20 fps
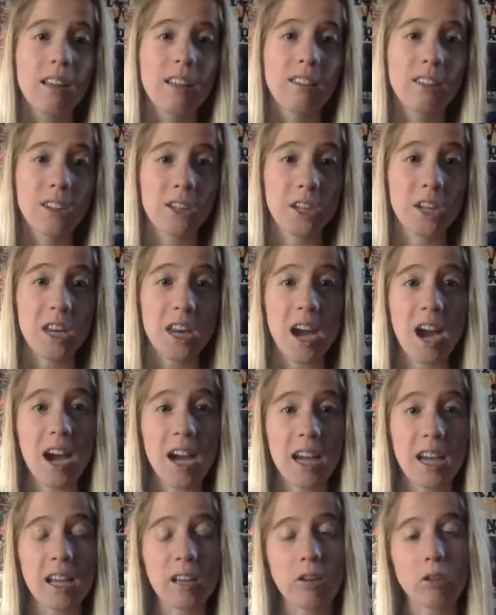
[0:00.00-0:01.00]

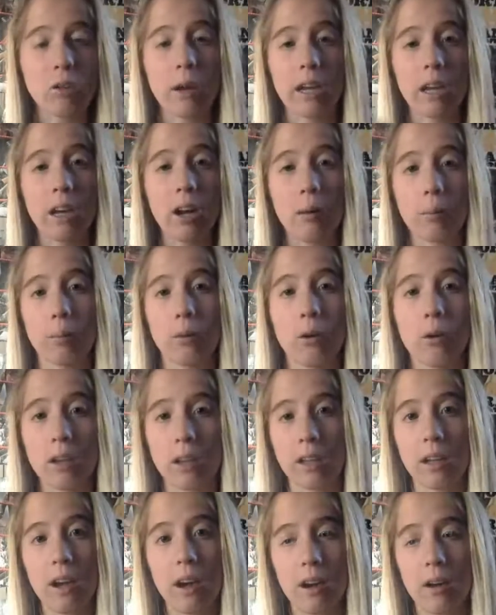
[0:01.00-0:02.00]
tonight so I can upload it